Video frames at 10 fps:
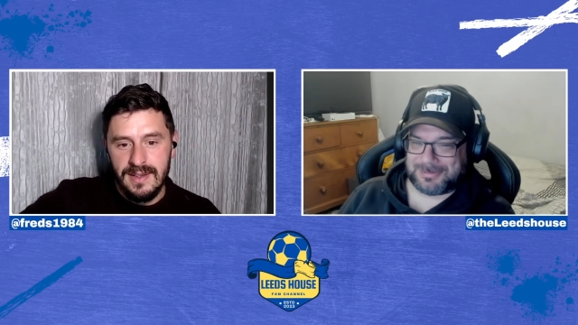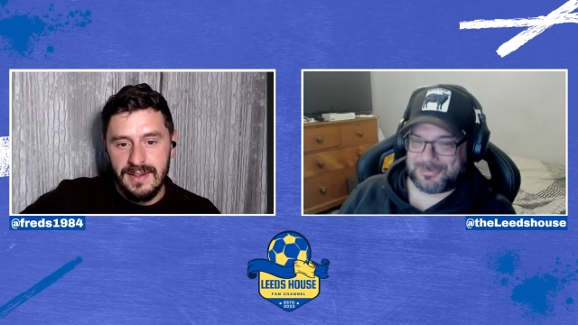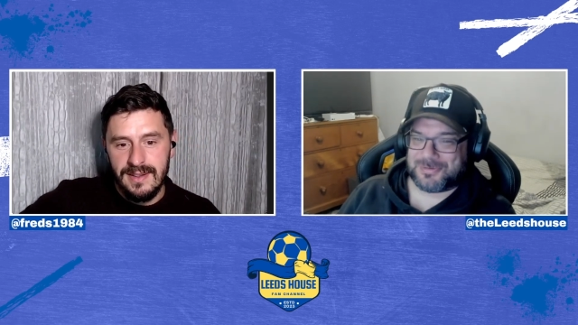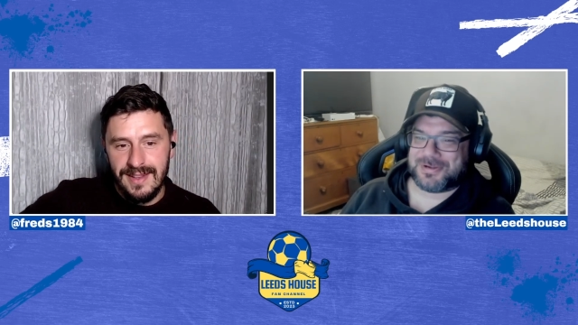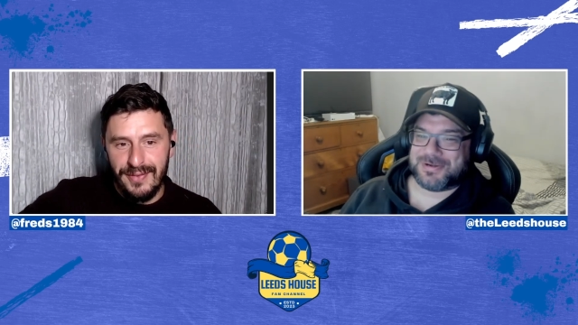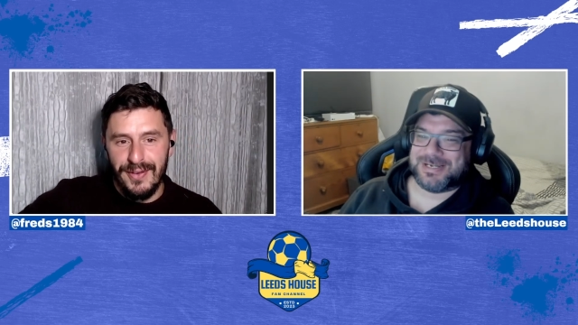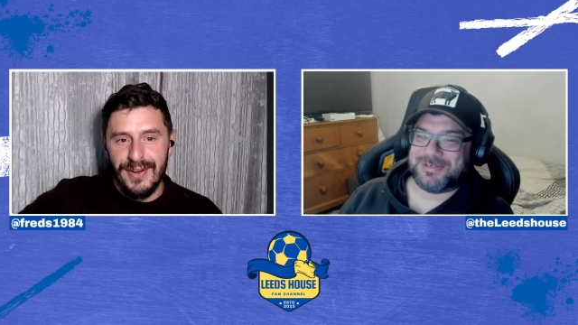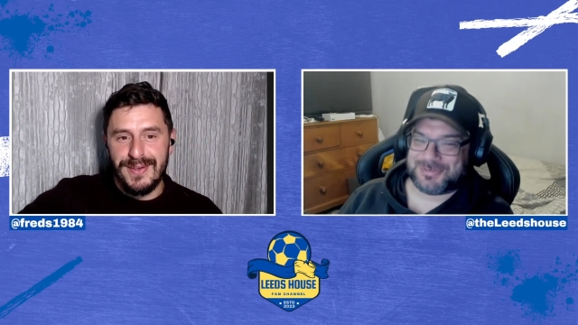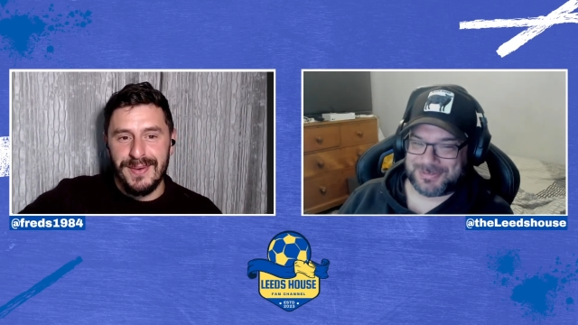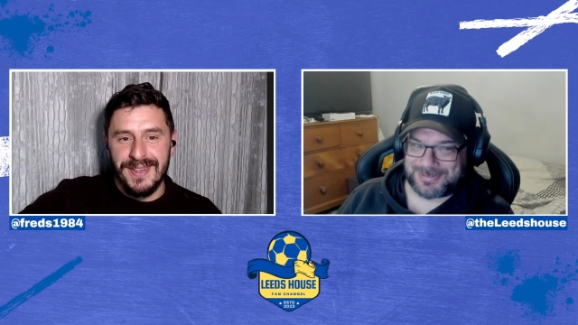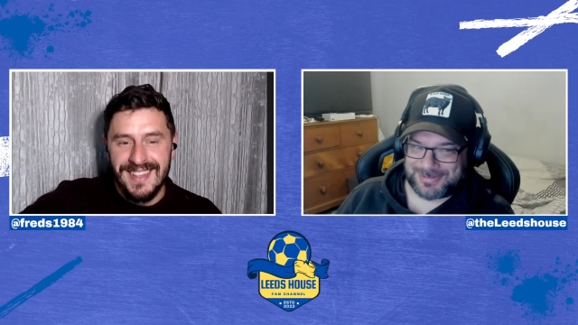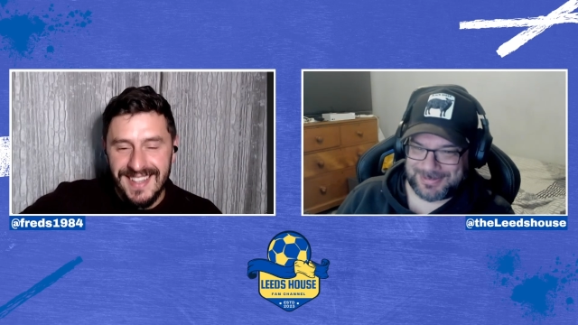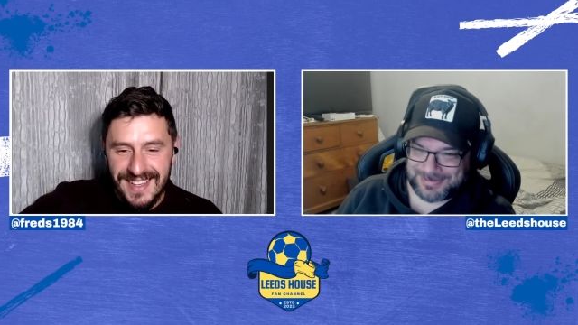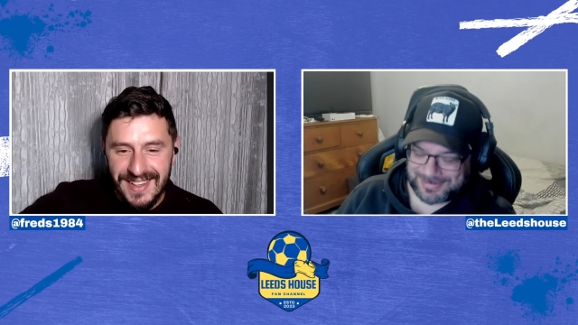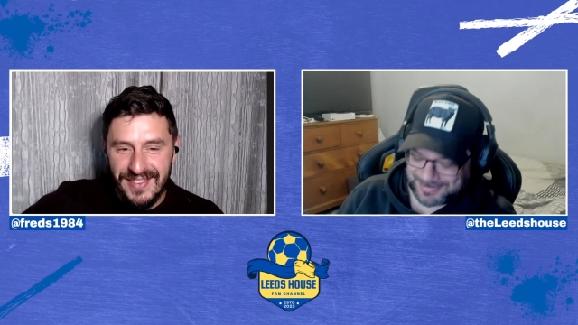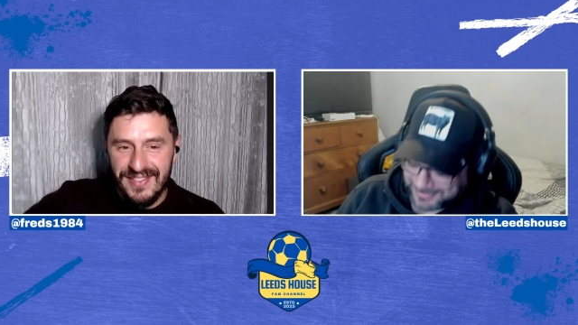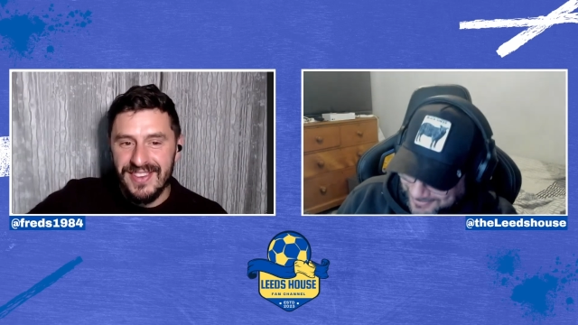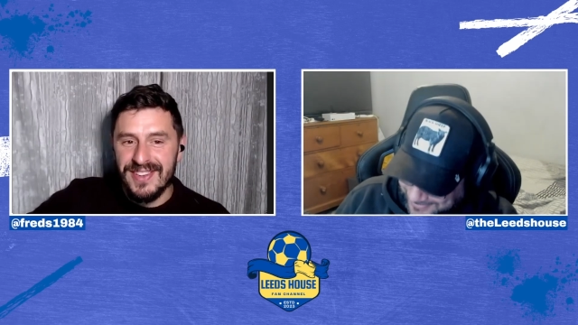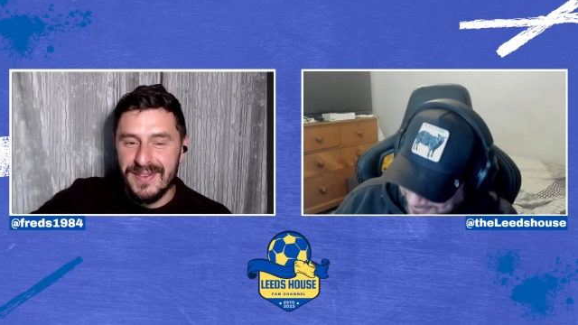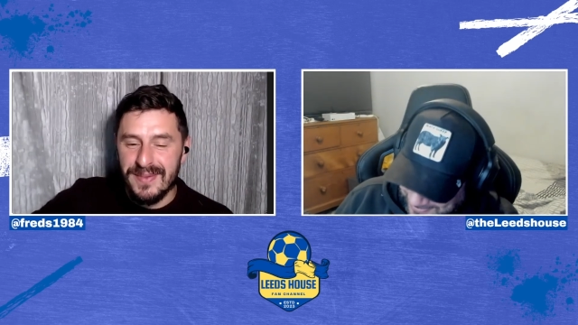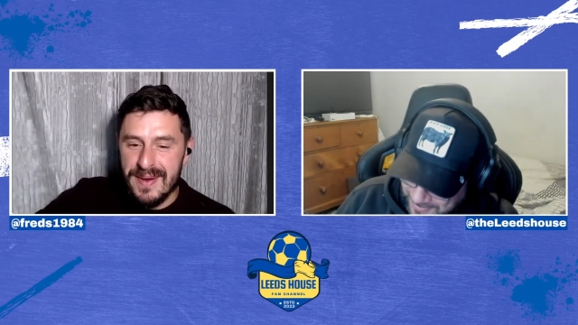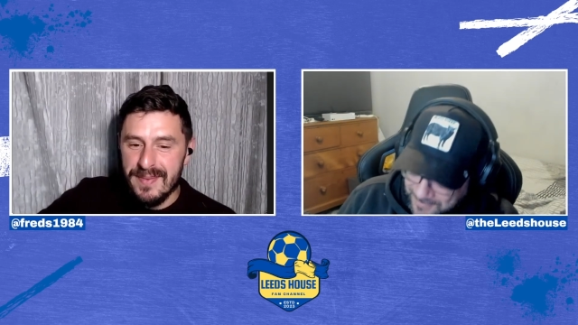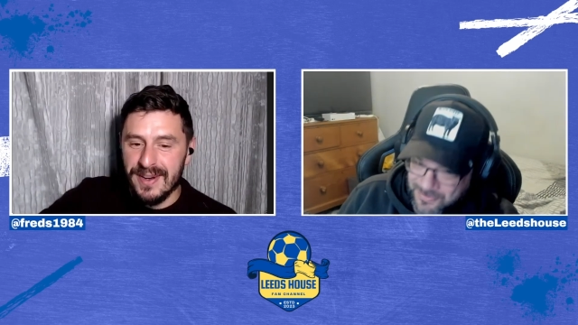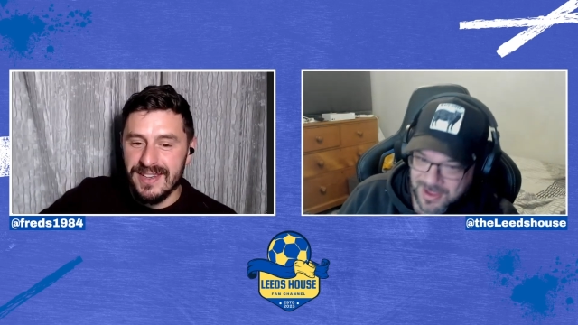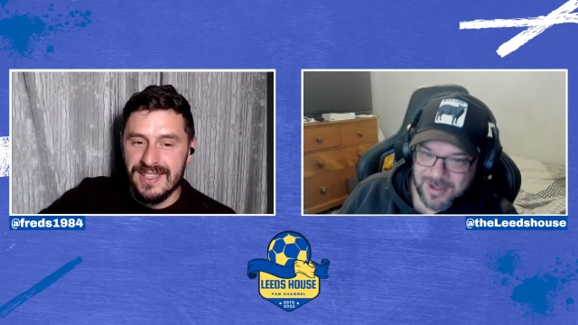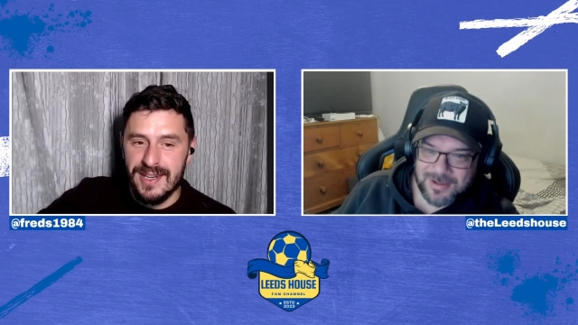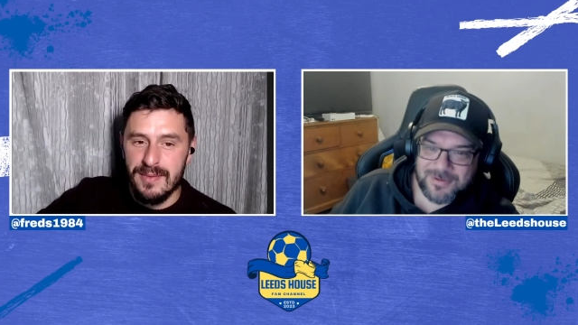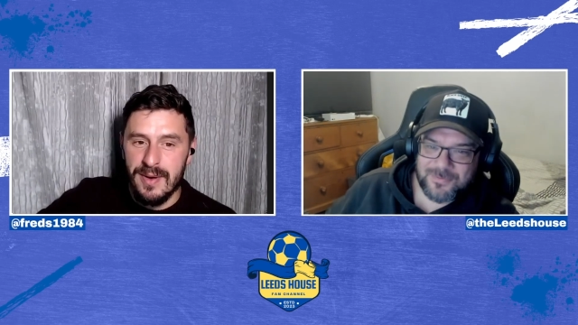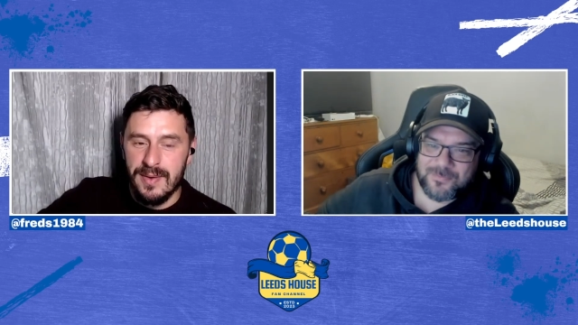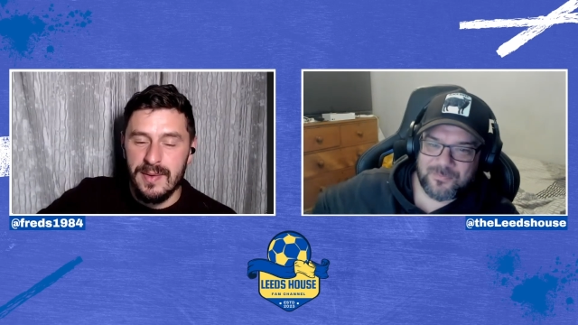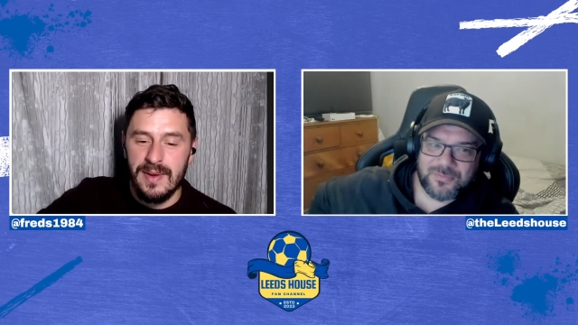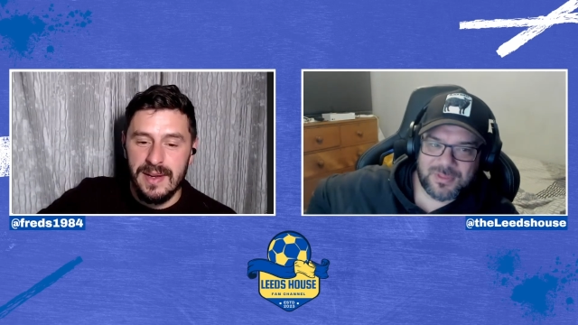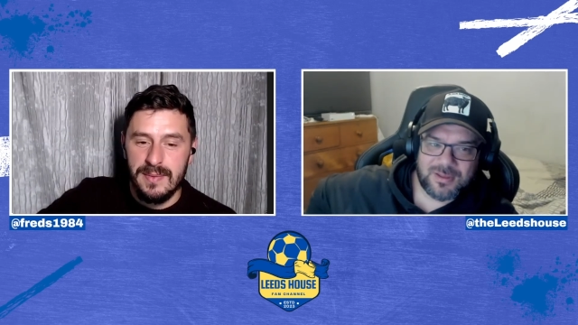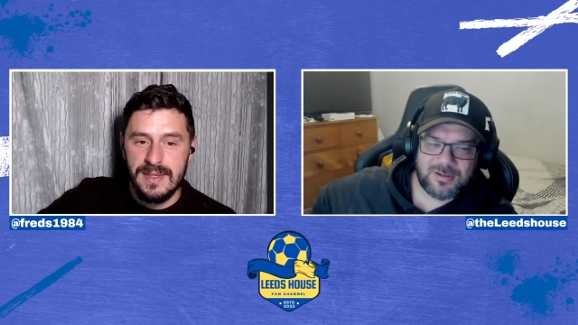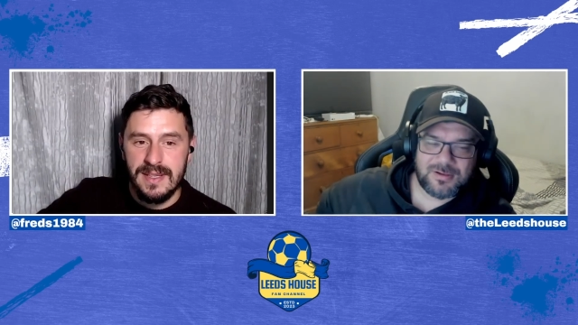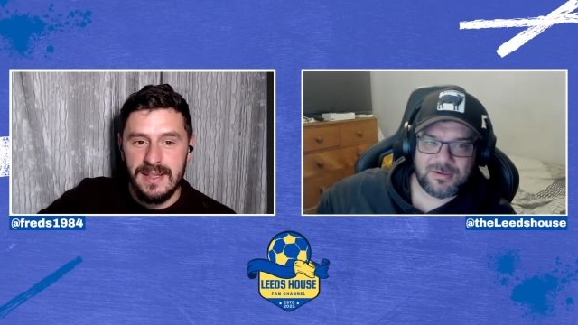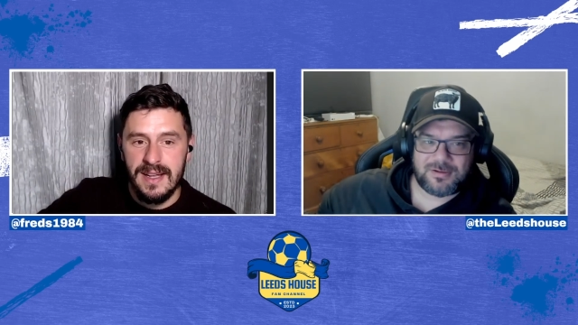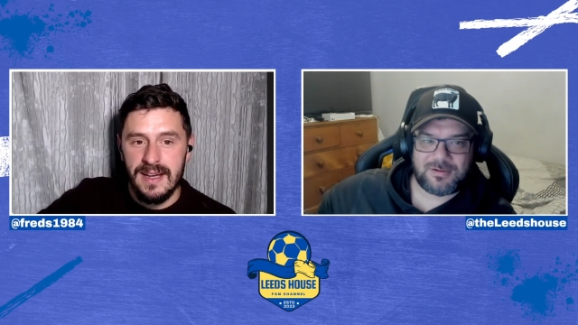Speaker 1: that's what he got. The first one. First one, remember, because he come on, it was in.